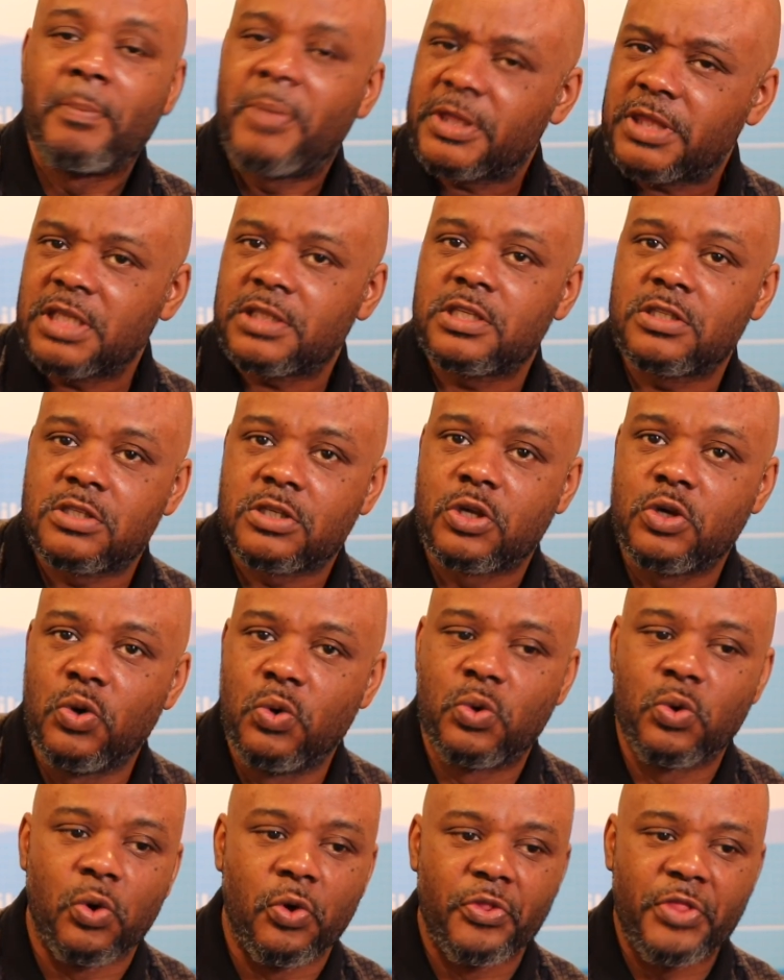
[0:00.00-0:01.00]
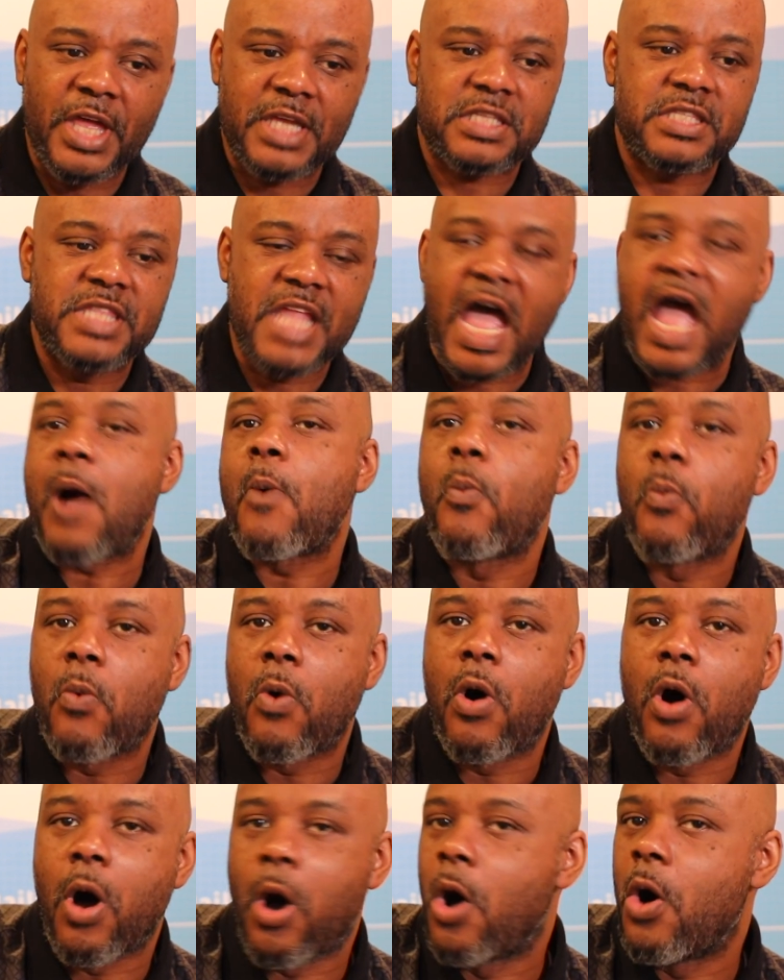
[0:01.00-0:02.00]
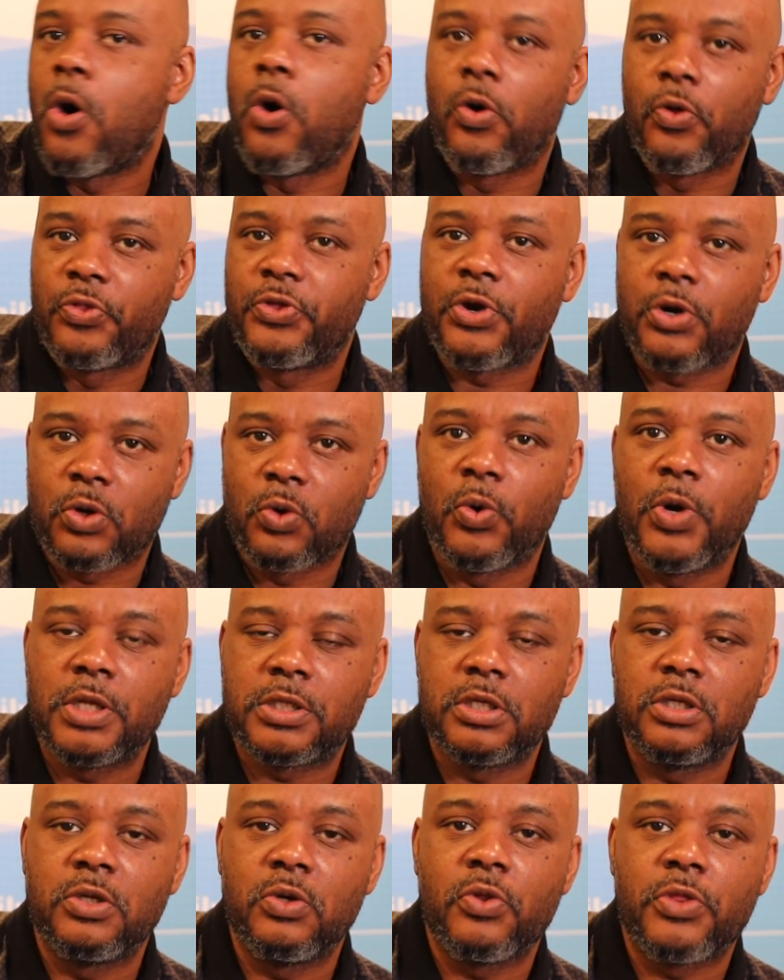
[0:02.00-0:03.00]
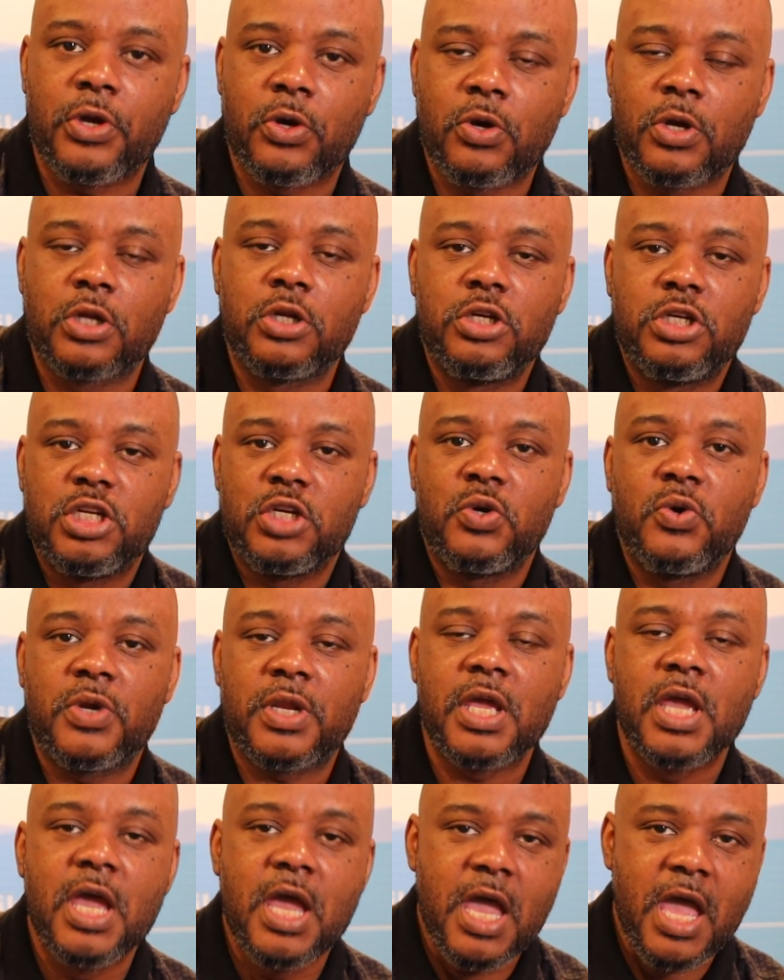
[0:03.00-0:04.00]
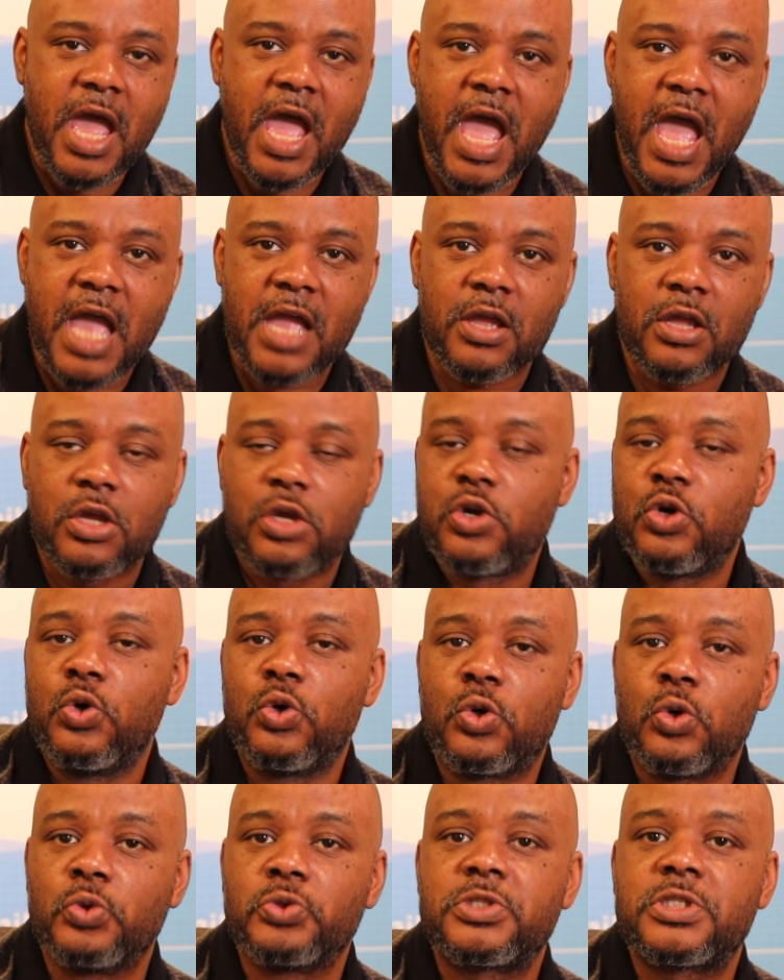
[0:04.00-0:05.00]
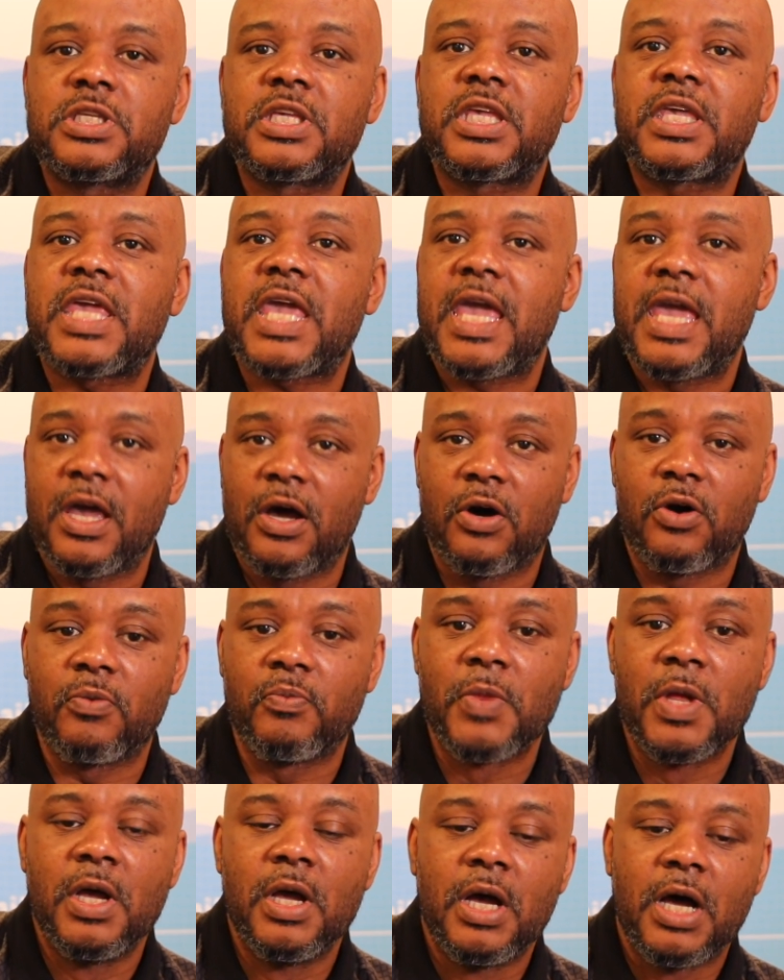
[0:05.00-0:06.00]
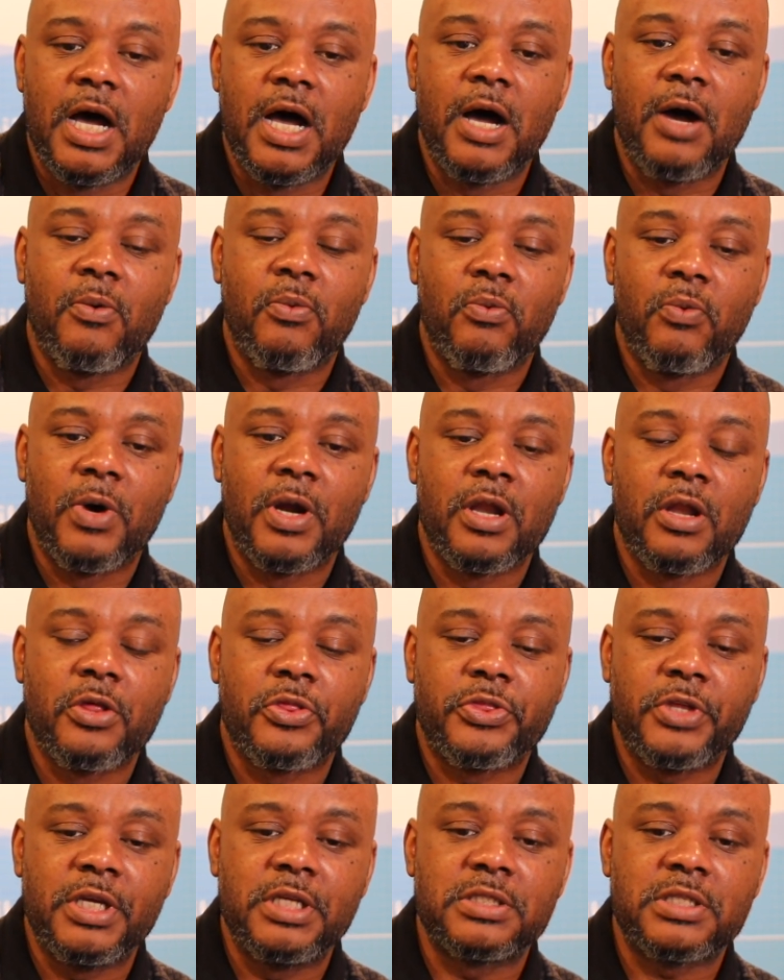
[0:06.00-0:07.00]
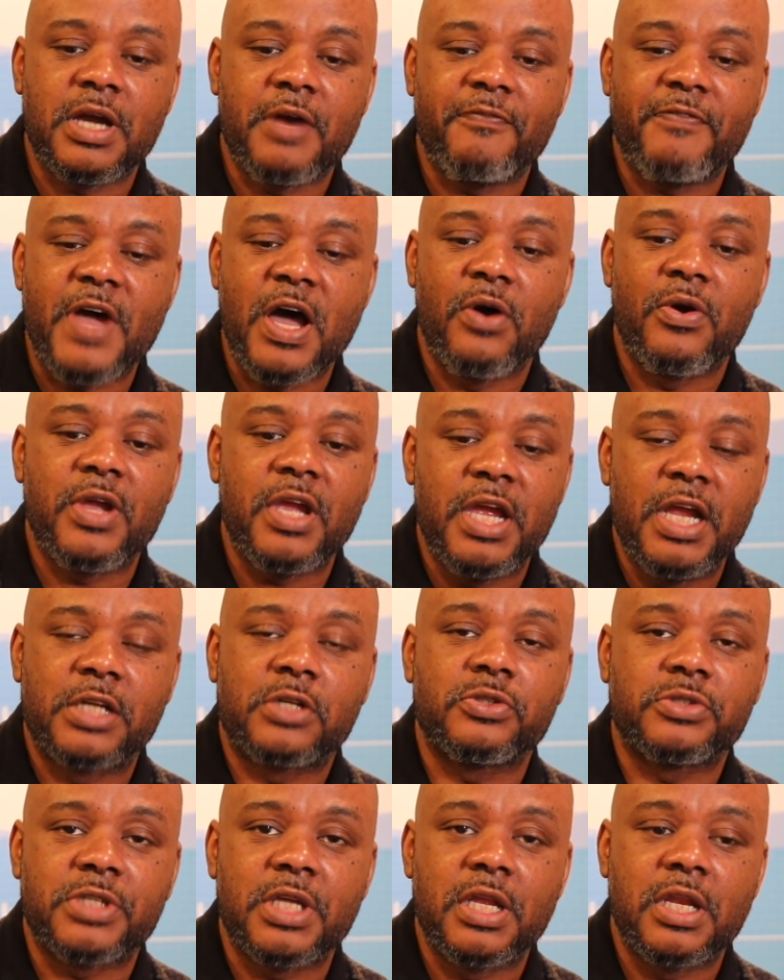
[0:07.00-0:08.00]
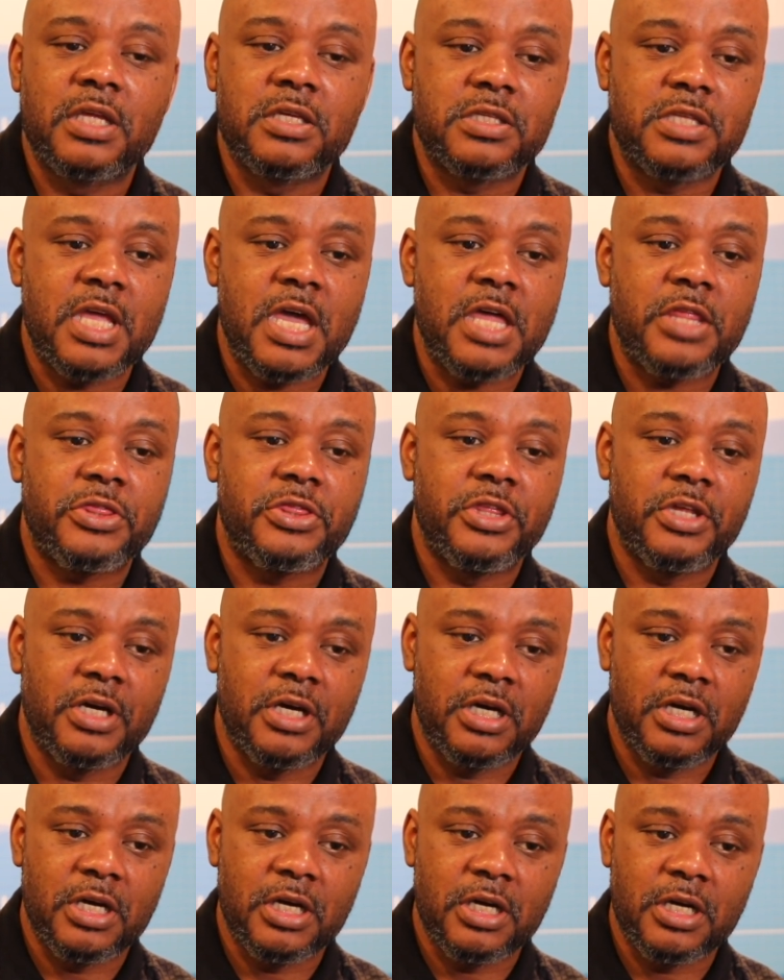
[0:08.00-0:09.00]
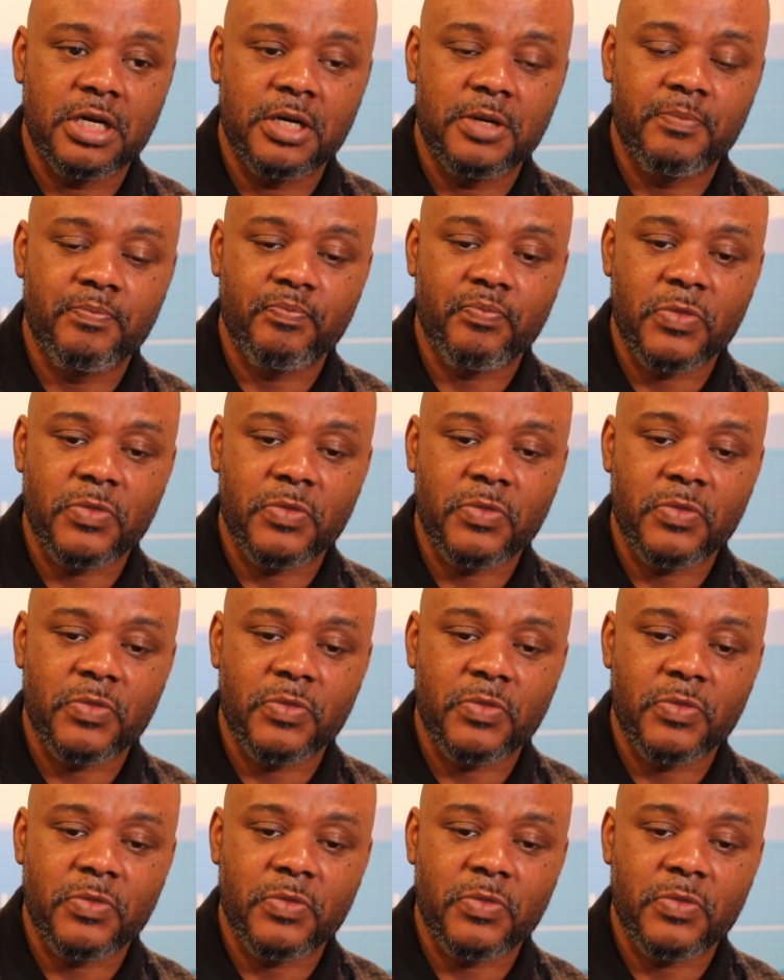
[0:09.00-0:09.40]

But this is Google, and that's not all they're going to do. They're going to do it at Google scale. Uh, one of the things I found interesting is that the